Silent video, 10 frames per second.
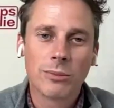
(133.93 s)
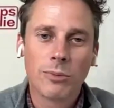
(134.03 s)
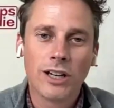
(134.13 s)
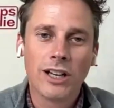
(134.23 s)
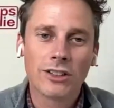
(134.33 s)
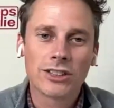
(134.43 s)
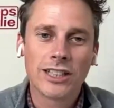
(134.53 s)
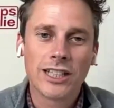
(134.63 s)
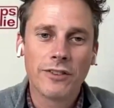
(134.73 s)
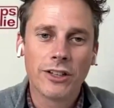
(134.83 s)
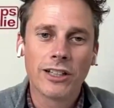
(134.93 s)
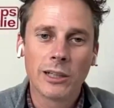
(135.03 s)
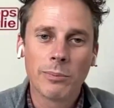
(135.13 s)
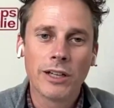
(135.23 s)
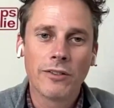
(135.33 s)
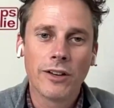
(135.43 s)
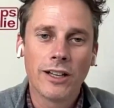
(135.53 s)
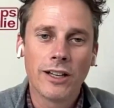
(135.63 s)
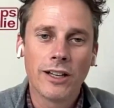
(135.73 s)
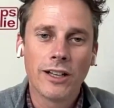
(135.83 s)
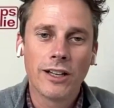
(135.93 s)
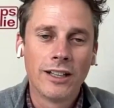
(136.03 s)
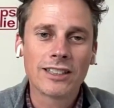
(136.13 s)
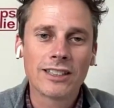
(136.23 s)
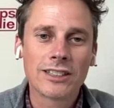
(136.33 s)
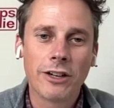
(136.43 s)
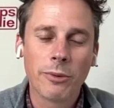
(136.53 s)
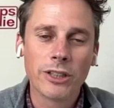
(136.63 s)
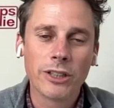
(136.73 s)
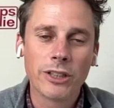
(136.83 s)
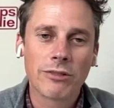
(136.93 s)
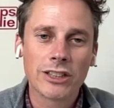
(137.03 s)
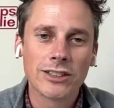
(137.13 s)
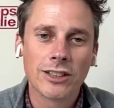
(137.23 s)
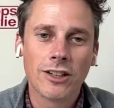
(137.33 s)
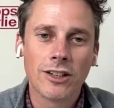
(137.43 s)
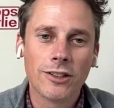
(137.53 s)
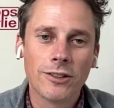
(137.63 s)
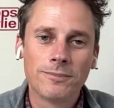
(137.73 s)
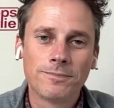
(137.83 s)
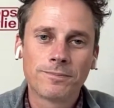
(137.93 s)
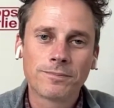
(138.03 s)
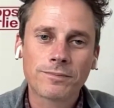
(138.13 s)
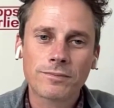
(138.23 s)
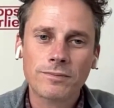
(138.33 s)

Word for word: rely on someone else to give you a little bit of a, a steer in which direction to go.